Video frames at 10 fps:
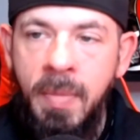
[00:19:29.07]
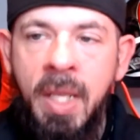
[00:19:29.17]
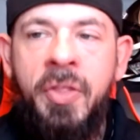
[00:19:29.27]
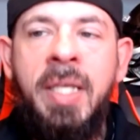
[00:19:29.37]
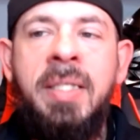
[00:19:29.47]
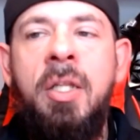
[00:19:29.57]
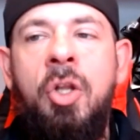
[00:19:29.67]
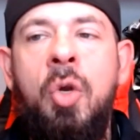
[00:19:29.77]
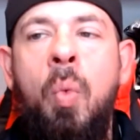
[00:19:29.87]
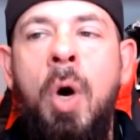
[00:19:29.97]
Things that
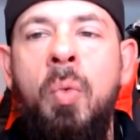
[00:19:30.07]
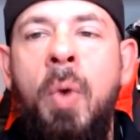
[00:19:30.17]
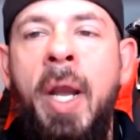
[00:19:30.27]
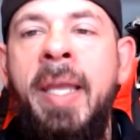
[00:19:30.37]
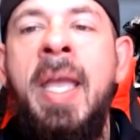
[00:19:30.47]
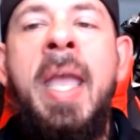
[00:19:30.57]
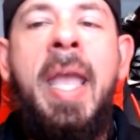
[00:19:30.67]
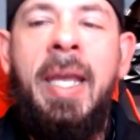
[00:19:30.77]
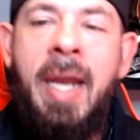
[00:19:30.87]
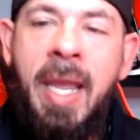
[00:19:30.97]
look one way
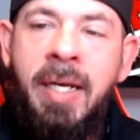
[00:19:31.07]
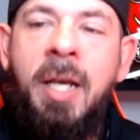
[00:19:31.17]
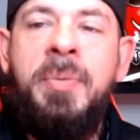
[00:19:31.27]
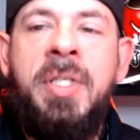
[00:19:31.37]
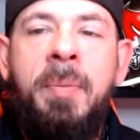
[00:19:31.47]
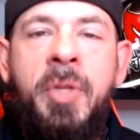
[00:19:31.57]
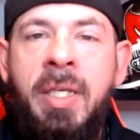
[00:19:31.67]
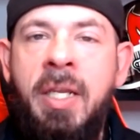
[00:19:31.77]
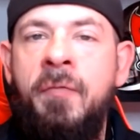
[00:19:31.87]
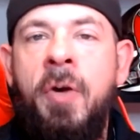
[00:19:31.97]
and end up
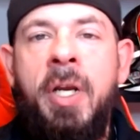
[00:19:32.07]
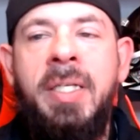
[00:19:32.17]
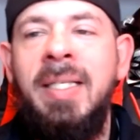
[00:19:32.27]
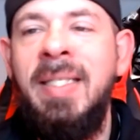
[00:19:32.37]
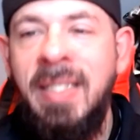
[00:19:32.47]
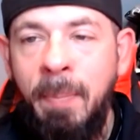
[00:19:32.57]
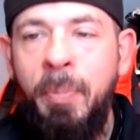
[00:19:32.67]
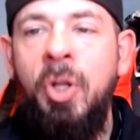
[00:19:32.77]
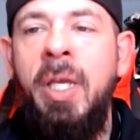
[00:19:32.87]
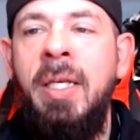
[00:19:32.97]
something different,
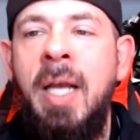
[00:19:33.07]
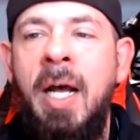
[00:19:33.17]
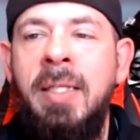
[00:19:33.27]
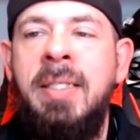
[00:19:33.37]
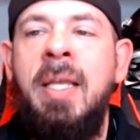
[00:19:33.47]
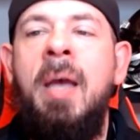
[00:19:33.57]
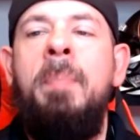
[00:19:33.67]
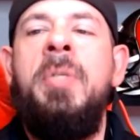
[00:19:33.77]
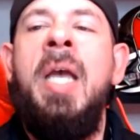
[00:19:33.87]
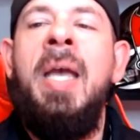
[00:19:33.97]
simple in
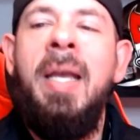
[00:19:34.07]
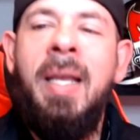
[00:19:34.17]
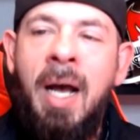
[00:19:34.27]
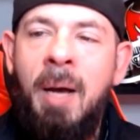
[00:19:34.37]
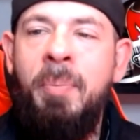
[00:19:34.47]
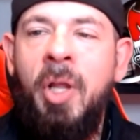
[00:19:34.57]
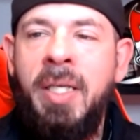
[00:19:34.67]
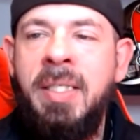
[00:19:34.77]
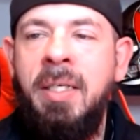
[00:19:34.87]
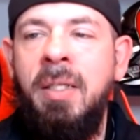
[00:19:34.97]
concept,
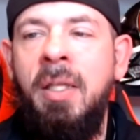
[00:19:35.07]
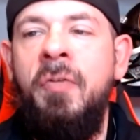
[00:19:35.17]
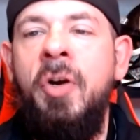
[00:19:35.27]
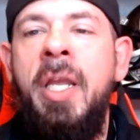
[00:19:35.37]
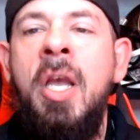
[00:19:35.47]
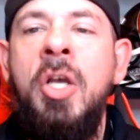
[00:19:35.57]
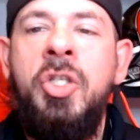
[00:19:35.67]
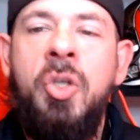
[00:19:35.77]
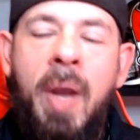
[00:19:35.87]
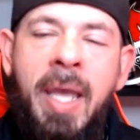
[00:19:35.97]
complex in delivery,
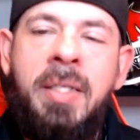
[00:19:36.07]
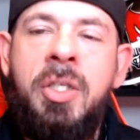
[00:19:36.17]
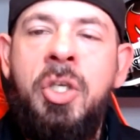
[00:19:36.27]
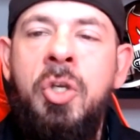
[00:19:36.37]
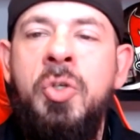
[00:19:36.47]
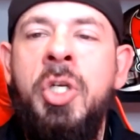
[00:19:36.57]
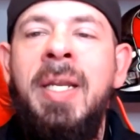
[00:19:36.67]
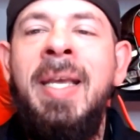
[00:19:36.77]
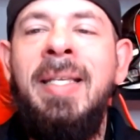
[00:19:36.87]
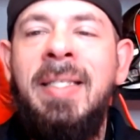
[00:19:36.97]
so
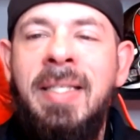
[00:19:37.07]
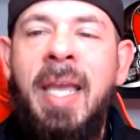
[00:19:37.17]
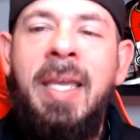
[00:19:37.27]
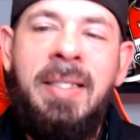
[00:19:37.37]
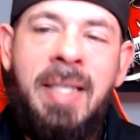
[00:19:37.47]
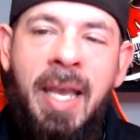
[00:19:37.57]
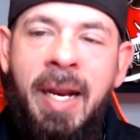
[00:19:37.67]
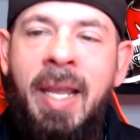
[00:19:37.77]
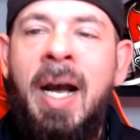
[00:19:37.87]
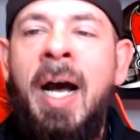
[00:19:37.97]
execution stays at
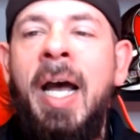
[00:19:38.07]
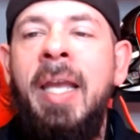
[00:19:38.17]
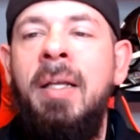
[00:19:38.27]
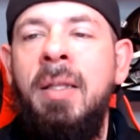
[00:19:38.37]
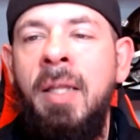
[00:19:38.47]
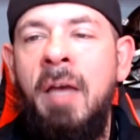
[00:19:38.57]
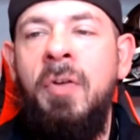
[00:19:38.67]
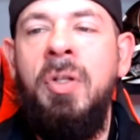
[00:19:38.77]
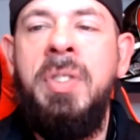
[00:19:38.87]
a high level.